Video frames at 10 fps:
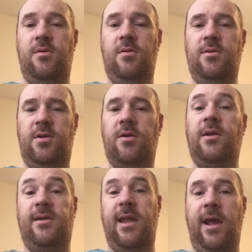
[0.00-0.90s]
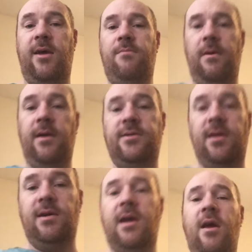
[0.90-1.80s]
suck a dick,
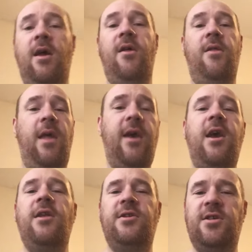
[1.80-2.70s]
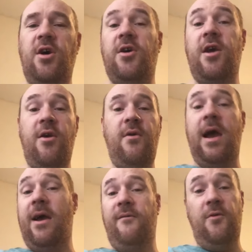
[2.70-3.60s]
basically. They can suck a
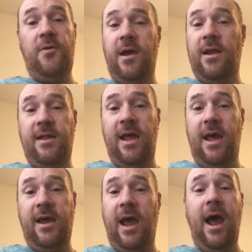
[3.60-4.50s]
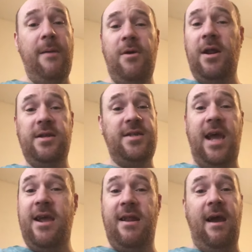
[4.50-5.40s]
right fucking dick. I'm going to
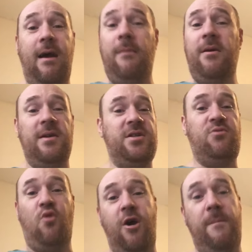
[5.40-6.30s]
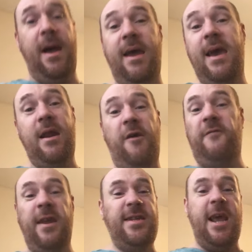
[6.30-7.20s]
say it now. I'm going to swear my head off.
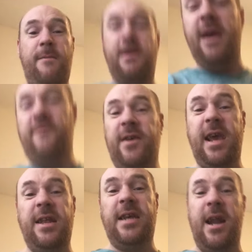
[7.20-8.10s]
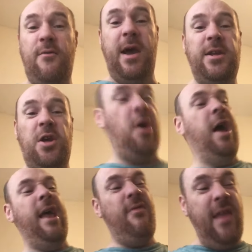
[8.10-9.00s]
This ain't made for kids anyway, so
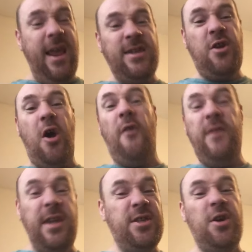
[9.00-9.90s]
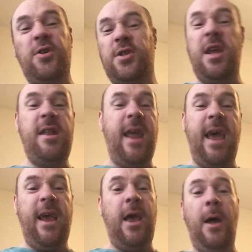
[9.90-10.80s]
this coffee sucks a
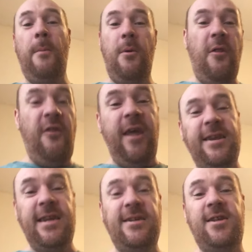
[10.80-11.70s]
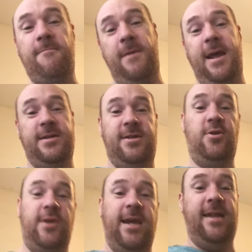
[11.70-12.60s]
dick, but this is the best
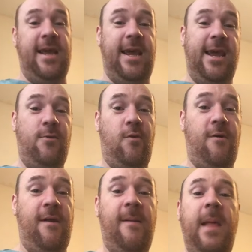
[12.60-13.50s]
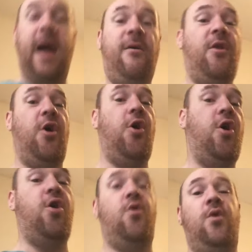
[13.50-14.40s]
sucky dicky one out of the
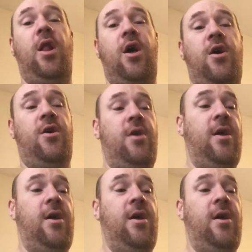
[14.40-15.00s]
whole lot.